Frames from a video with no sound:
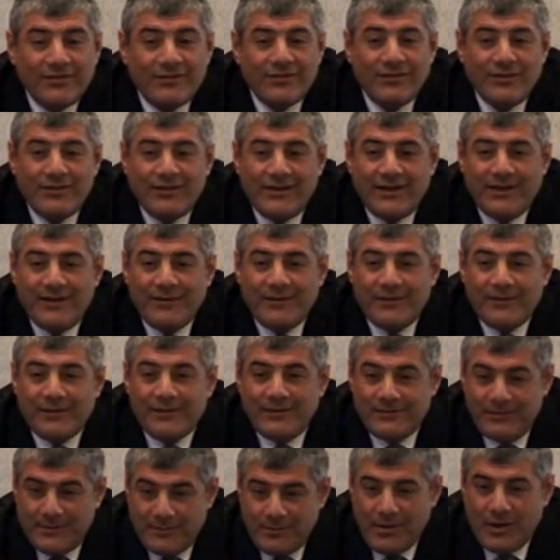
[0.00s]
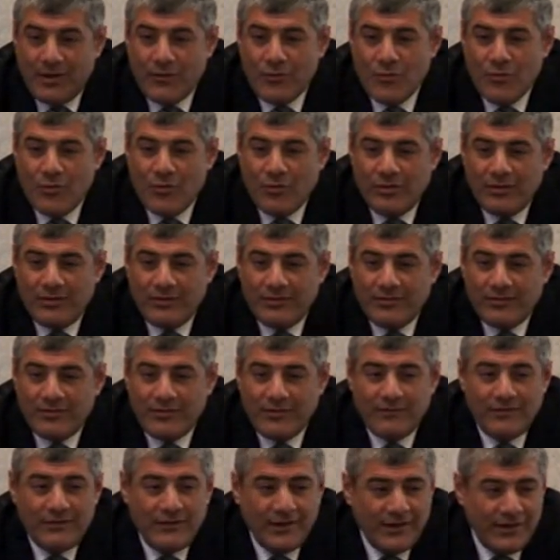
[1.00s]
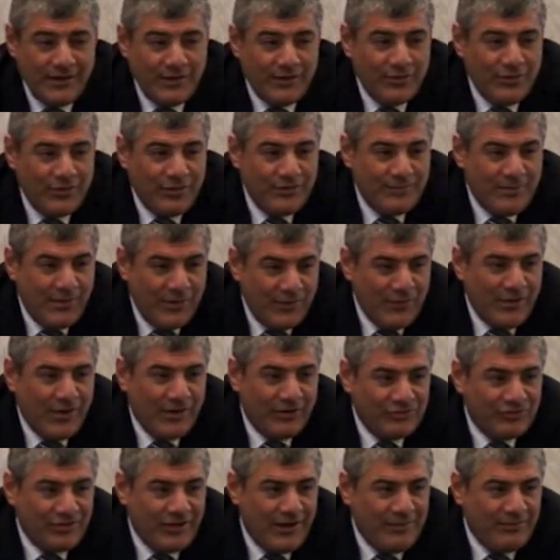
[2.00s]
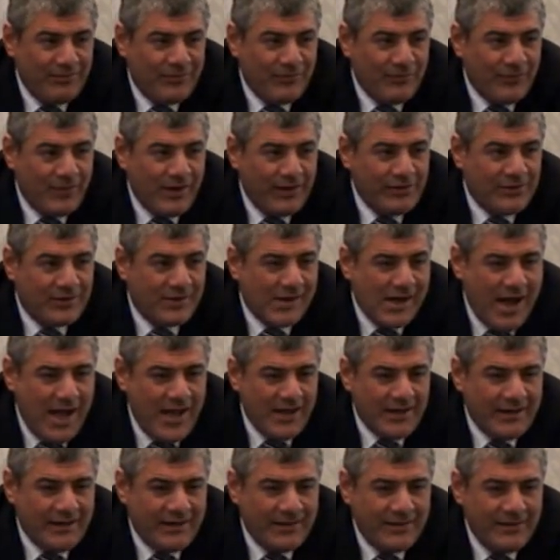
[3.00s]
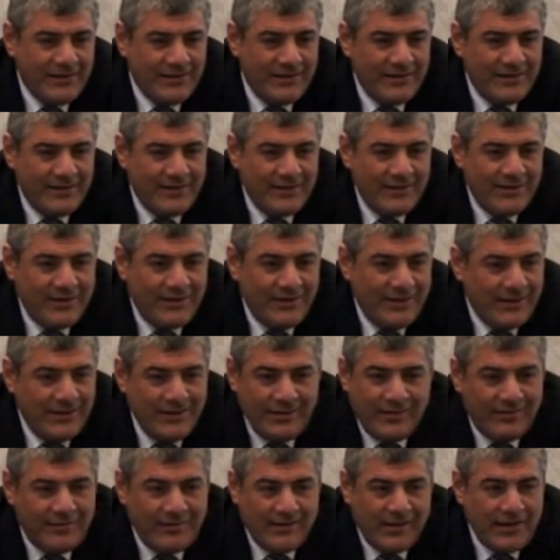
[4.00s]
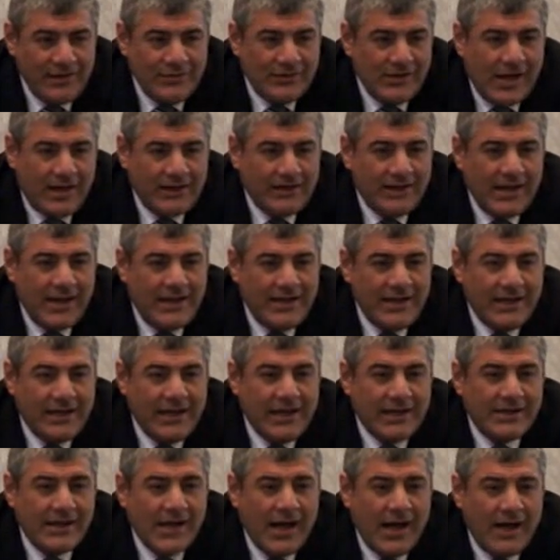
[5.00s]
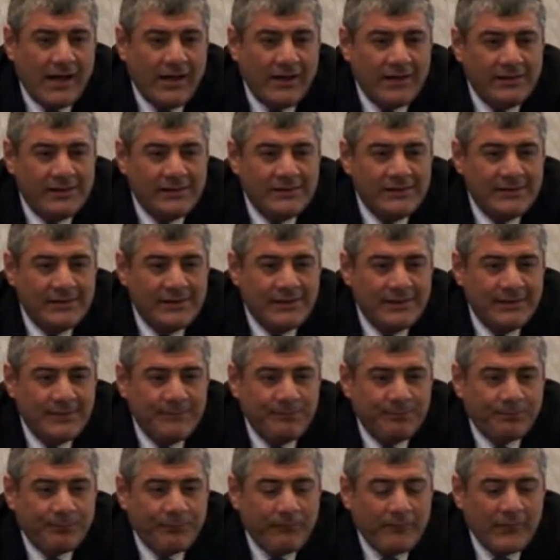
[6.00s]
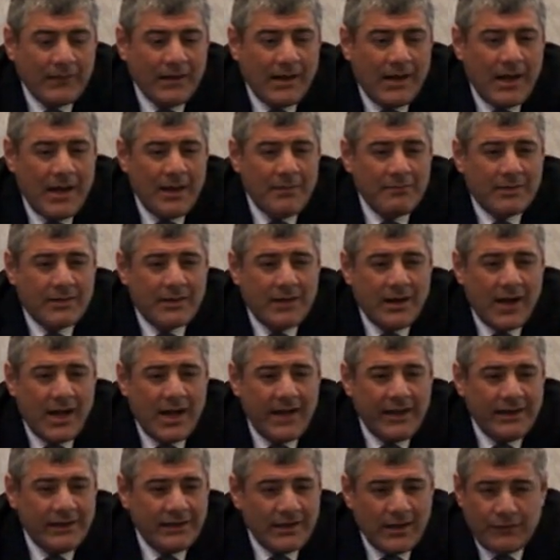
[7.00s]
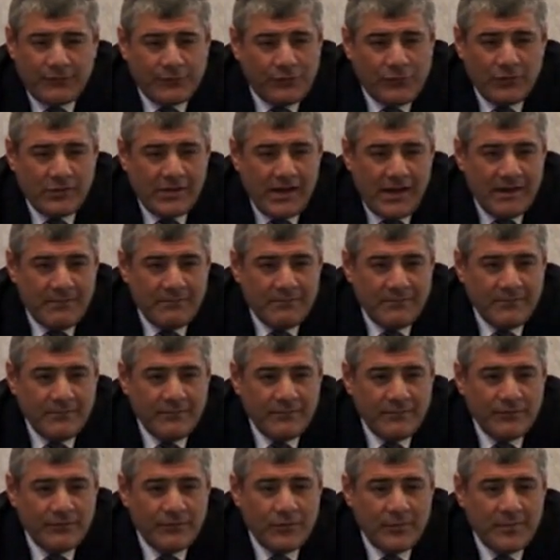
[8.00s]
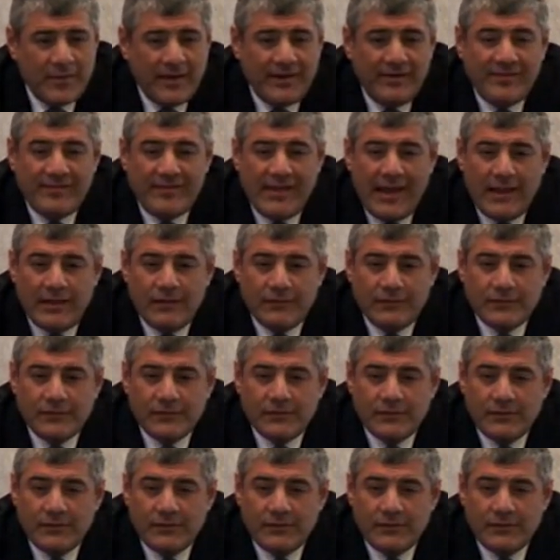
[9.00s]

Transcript: So the, the Bahur said, Very good, Baruch Hashem, so why are you crying? I say, You're not getting it, huh? I'm crying not for them, for myself.